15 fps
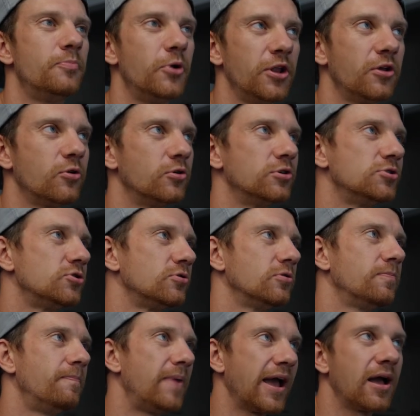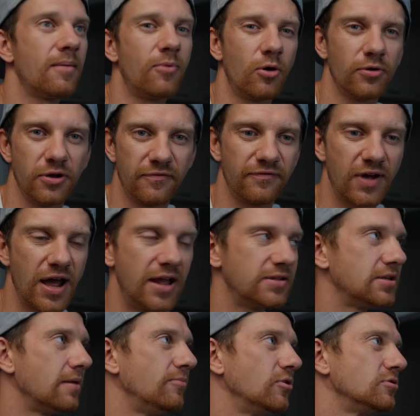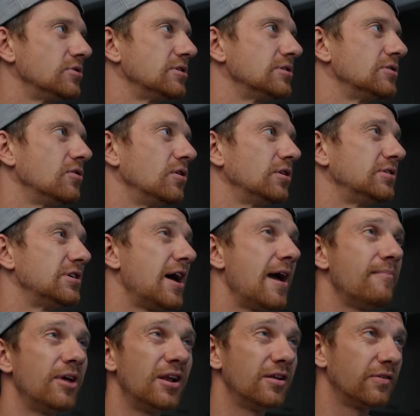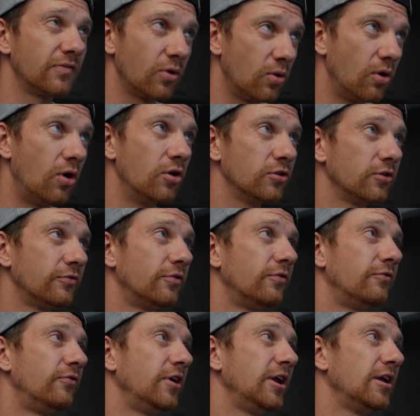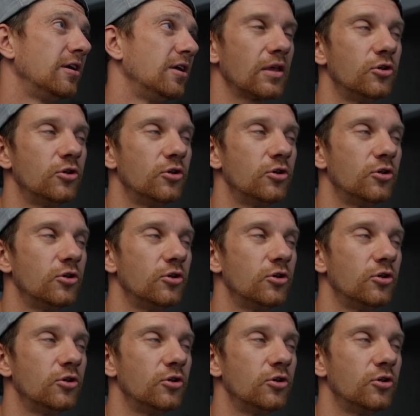Pretty cool to back up all your files. I'm using this all the time, and it's also for free.